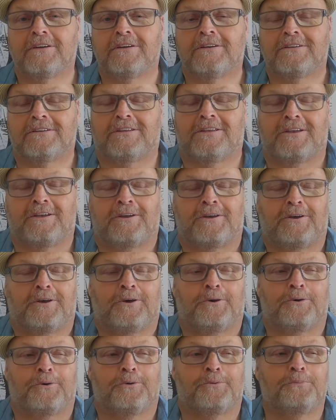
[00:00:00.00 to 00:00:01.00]
So
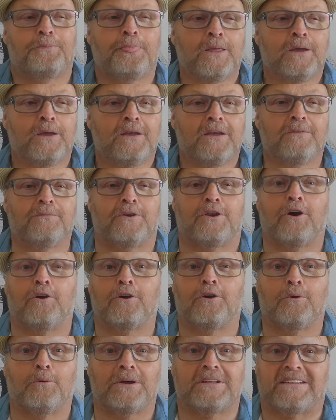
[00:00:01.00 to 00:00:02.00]
if you don't
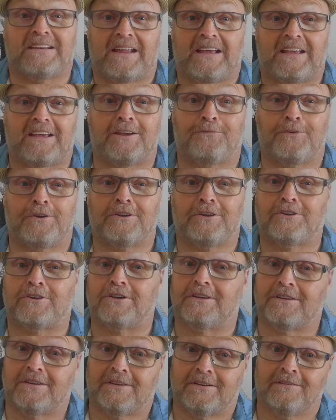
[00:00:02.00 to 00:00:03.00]
know what stinky fish
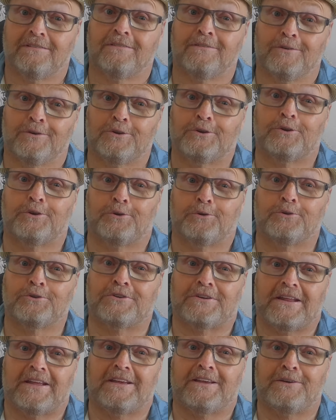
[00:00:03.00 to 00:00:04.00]
is, Google
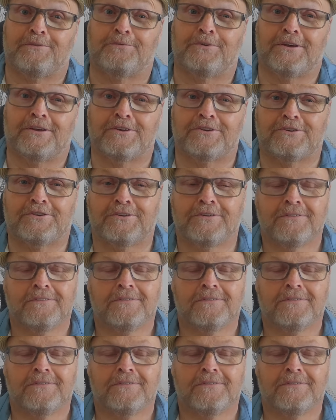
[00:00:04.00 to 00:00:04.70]
stinky fish.